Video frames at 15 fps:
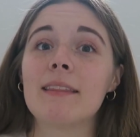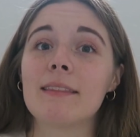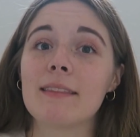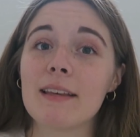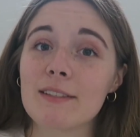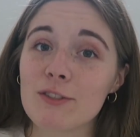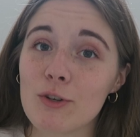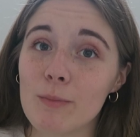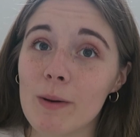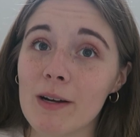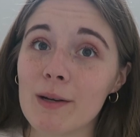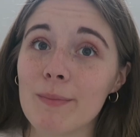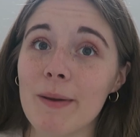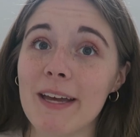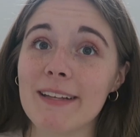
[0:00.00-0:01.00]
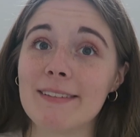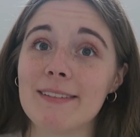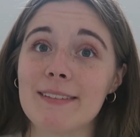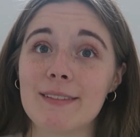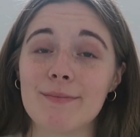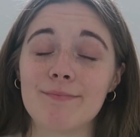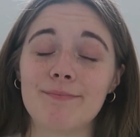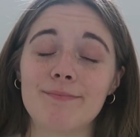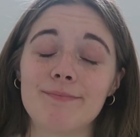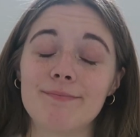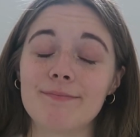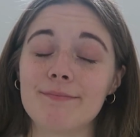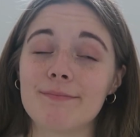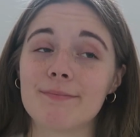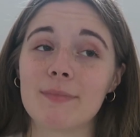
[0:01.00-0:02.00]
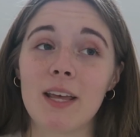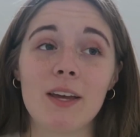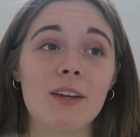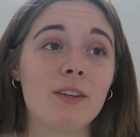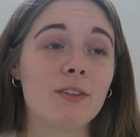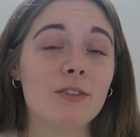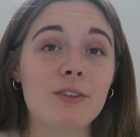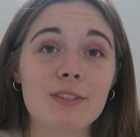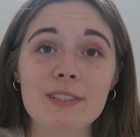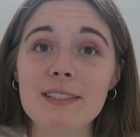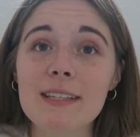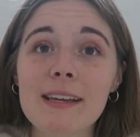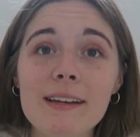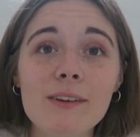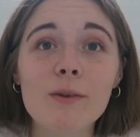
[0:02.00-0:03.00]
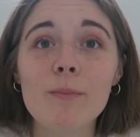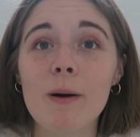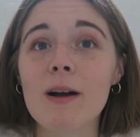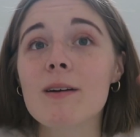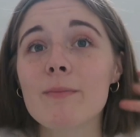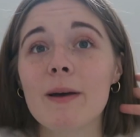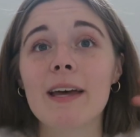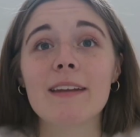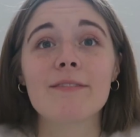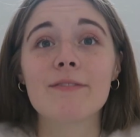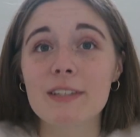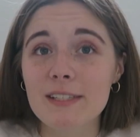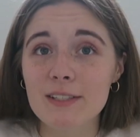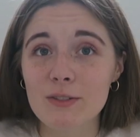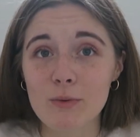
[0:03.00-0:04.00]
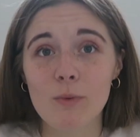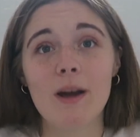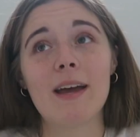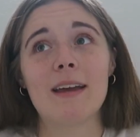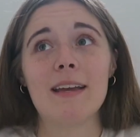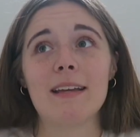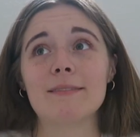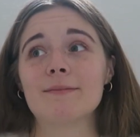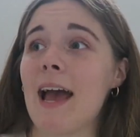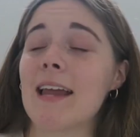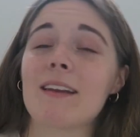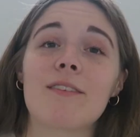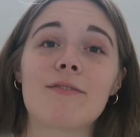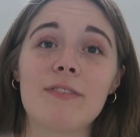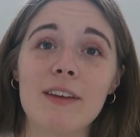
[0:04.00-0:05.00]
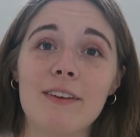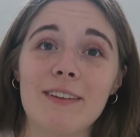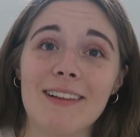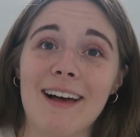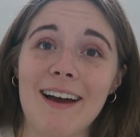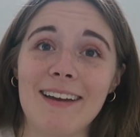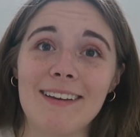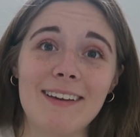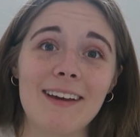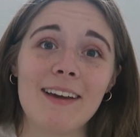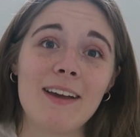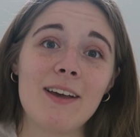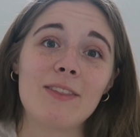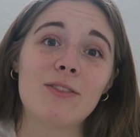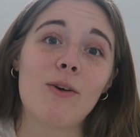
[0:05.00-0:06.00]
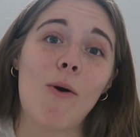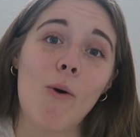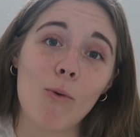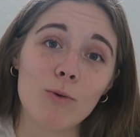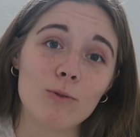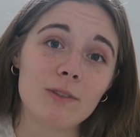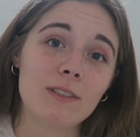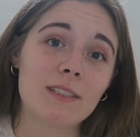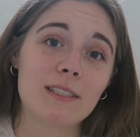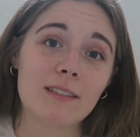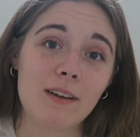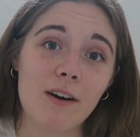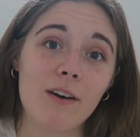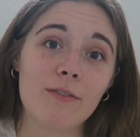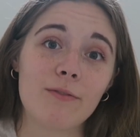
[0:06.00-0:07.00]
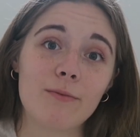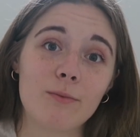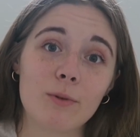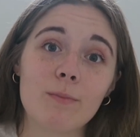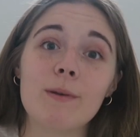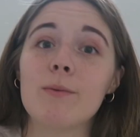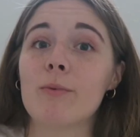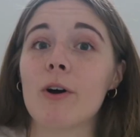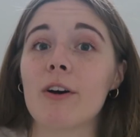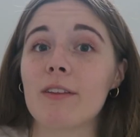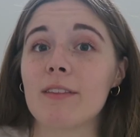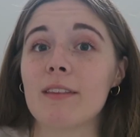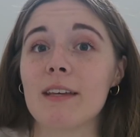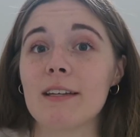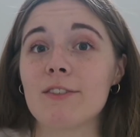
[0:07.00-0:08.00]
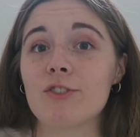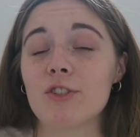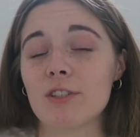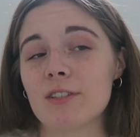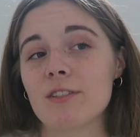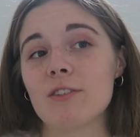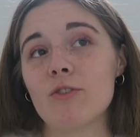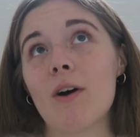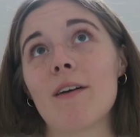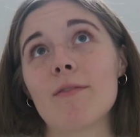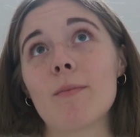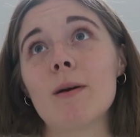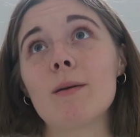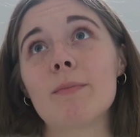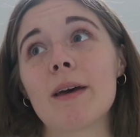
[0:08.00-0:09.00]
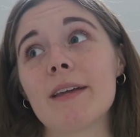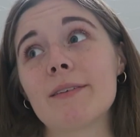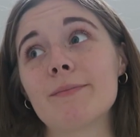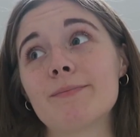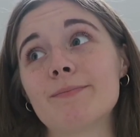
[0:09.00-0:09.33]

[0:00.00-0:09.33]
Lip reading: there's no bunk beds. Not a single bunk bed in Vista Way. And I feel like the old stuff would be worth it just to not have a bunk bed.